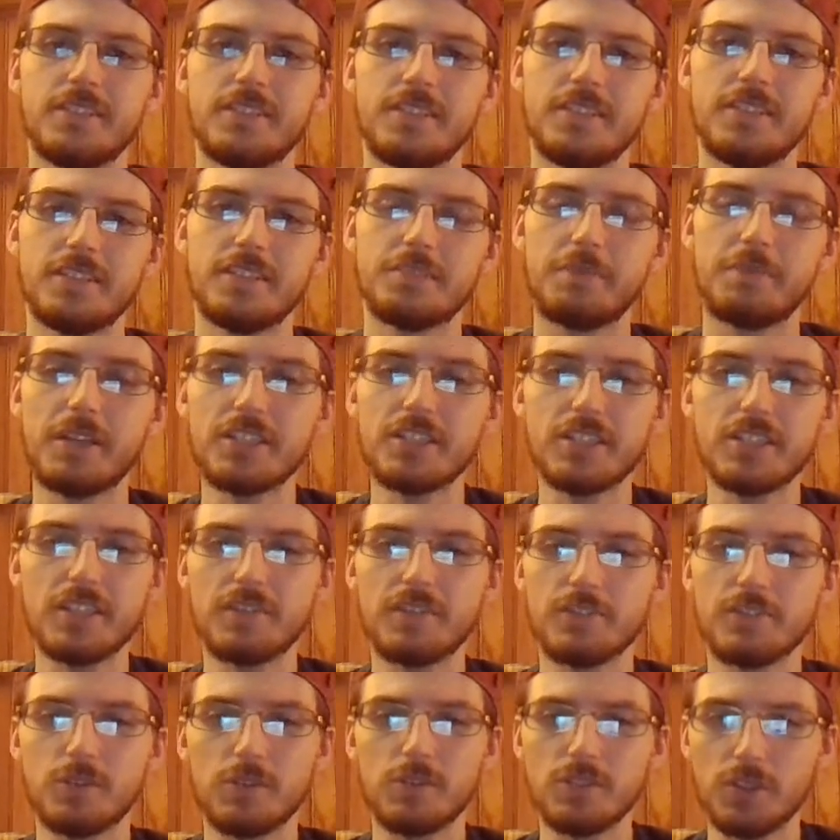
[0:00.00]
especially if
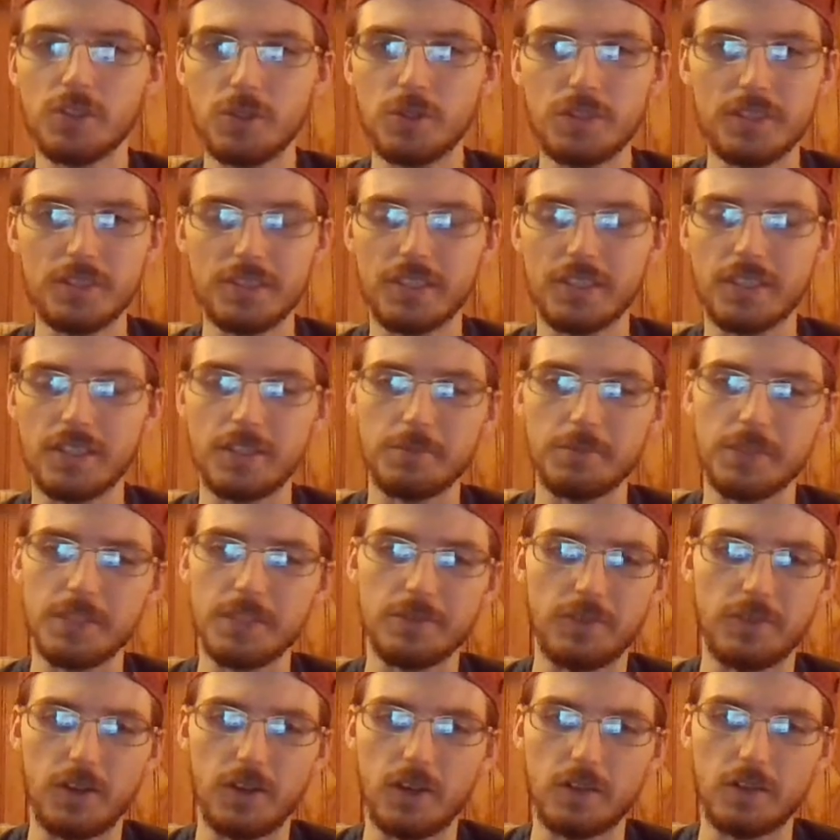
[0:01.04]
George Lucas ain't going to be
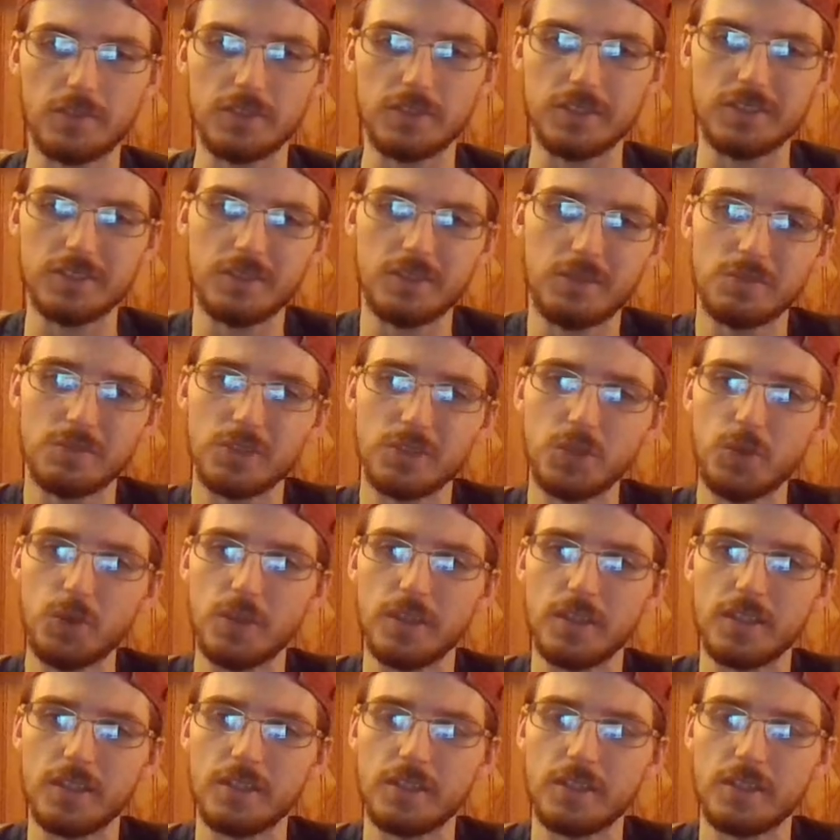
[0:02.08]
involved. Just don't do it.